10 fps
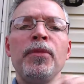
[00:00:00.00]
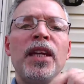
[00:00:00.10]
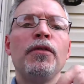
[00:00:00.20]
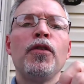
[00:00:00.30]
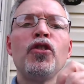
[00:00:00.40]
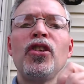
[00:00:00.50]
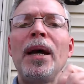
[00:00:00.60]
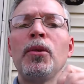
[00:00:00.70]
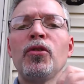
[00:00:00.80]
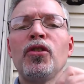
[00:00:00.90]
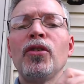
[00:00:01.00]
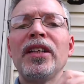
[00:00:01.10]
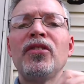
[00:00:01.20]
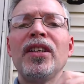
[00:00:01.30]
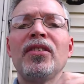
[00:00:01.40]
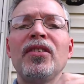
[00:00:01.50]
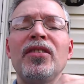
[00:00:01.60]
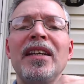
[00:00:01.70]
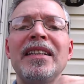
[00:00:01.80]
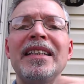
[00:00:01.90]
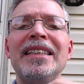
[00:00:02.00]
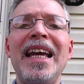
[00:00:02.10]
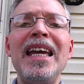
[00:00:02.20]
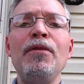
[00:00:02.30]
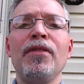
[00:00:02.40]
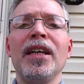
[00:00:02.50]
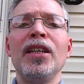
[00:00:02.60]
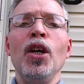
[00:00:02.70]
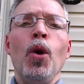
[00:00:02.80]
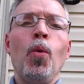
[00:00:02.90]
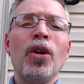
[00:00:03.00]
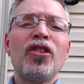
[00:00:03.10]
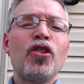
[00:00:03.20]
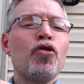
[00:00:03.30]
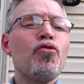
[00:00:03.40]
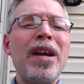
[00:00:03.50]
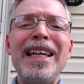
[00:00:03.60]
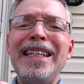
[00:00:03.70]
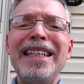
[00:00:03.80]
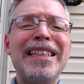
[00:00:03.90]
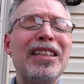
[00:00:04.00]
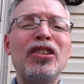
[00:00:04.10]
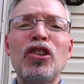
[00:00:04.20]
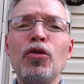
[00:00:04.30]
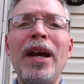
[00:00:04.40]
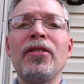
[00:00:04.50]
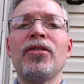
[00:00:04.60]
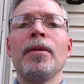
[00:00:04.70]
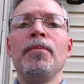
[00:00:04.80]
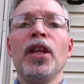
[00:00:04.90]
In 1 Samuel 36, it says that David was greatly distressed,